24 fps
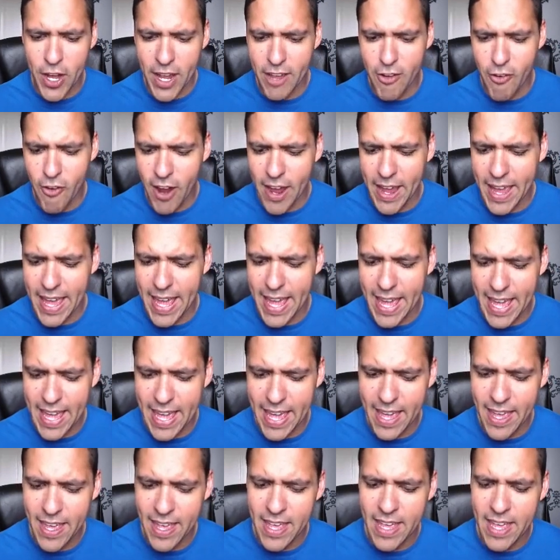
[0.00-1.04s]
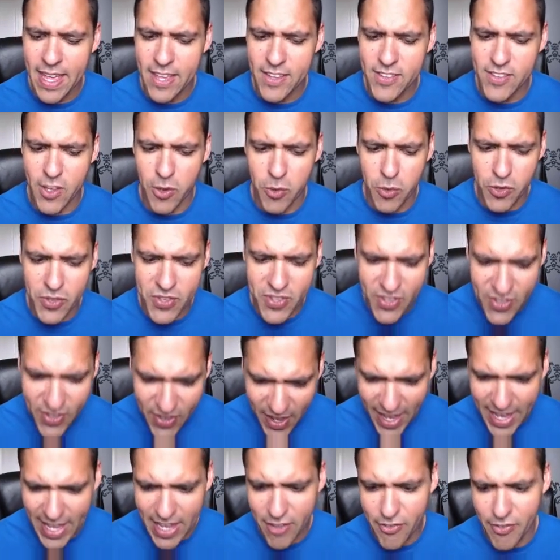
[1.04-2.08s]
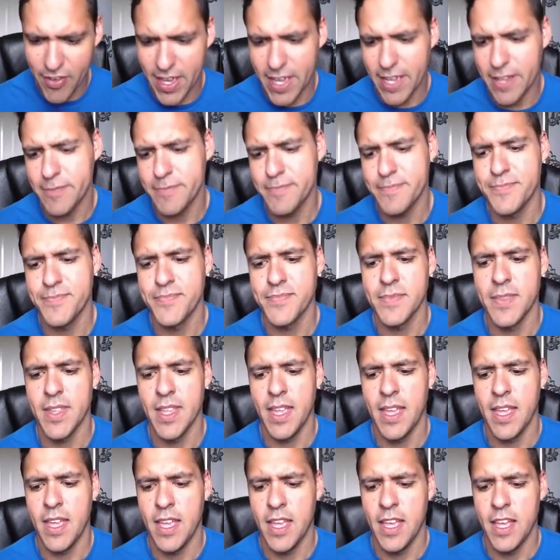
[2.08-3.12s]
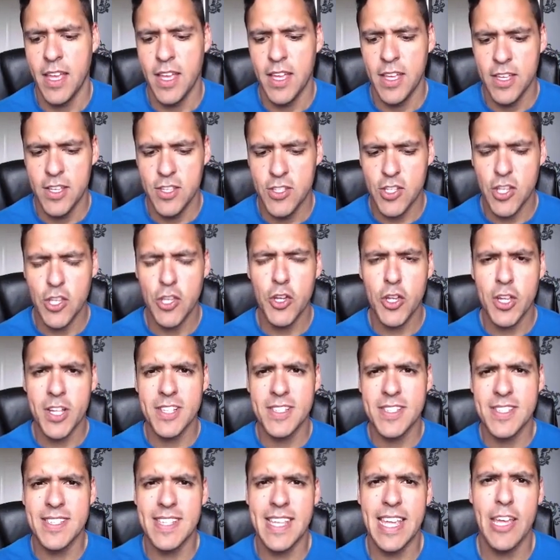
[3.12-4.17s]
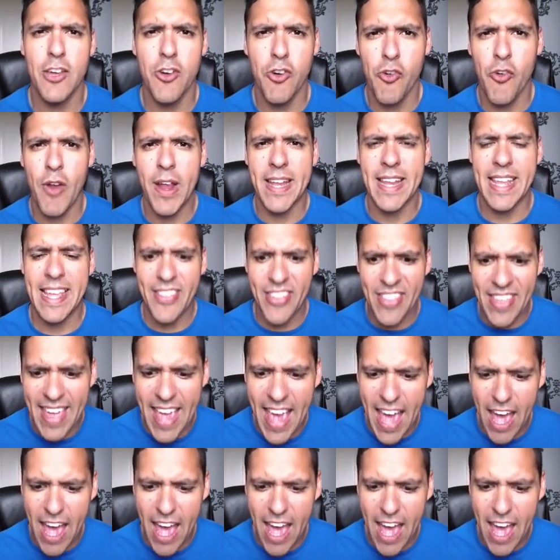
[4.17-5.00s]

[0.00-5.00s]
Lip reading: it right here. So we'll save it. So you can see already the